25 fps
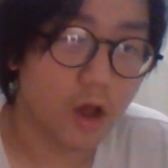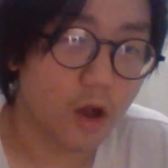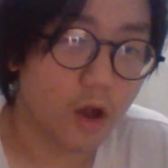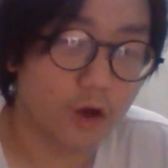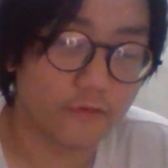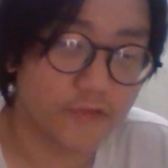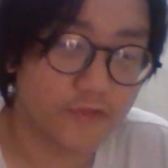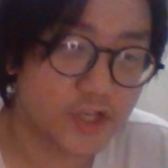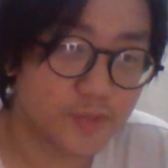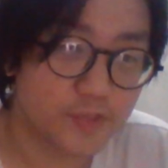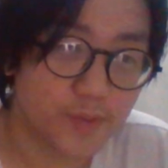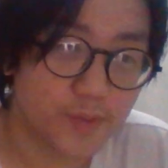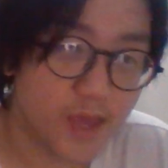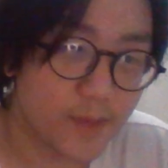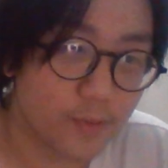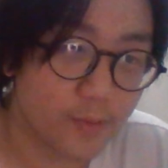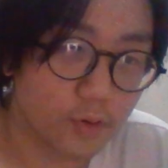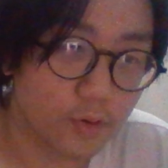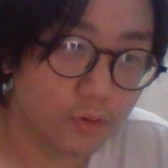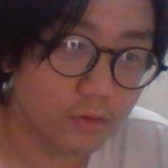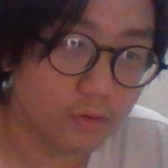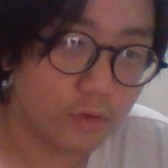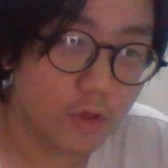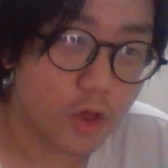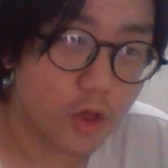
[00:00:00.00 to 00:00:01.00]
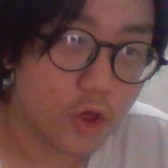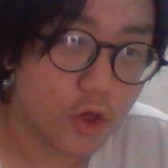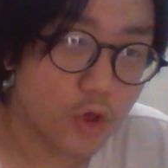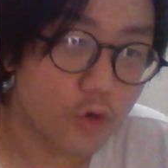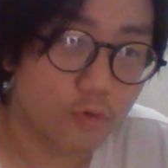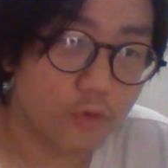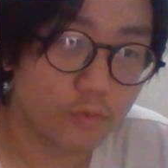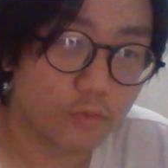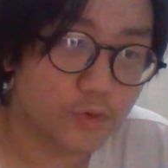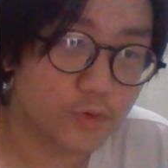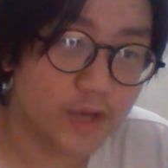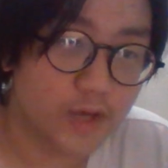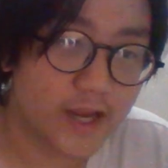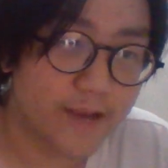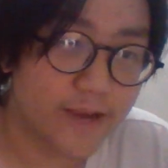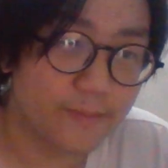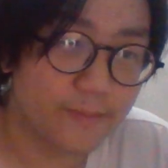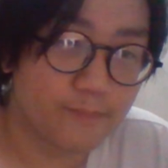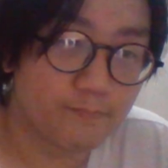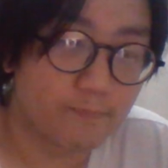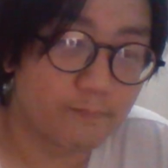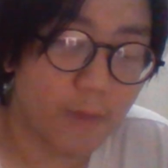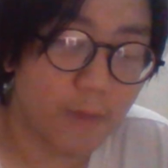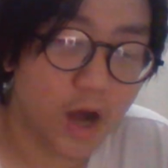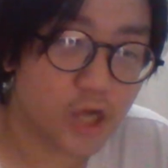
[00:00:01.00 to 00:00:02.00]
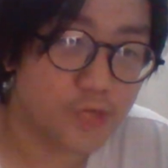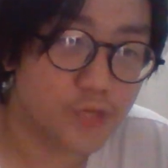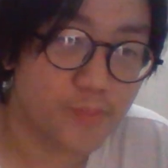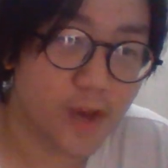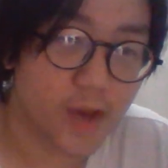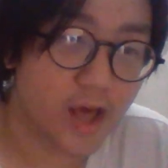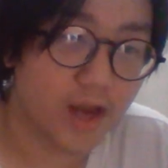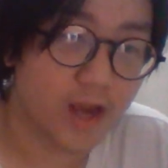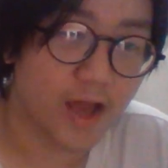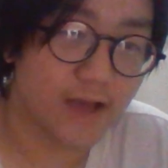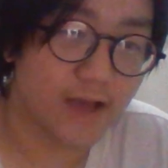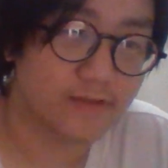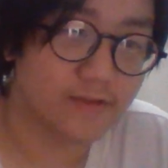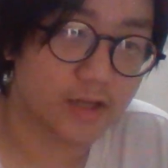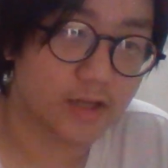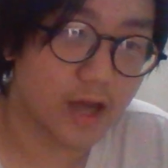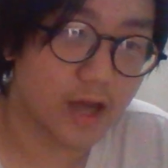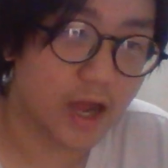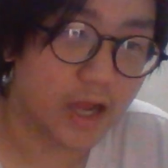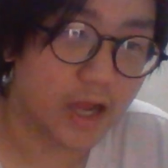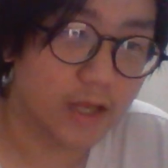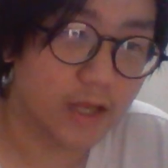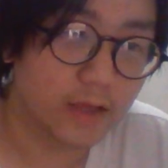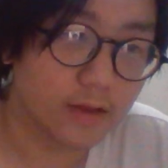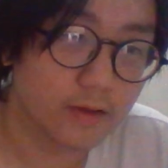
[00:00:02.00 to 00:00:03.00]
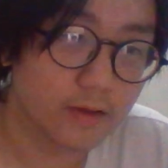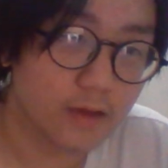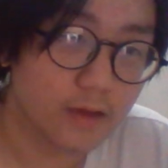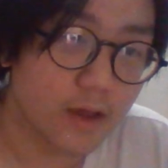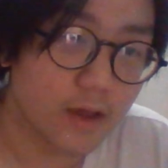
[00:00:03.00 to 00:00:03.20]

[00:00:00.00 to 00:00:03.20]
of these people who lead much better lives than I.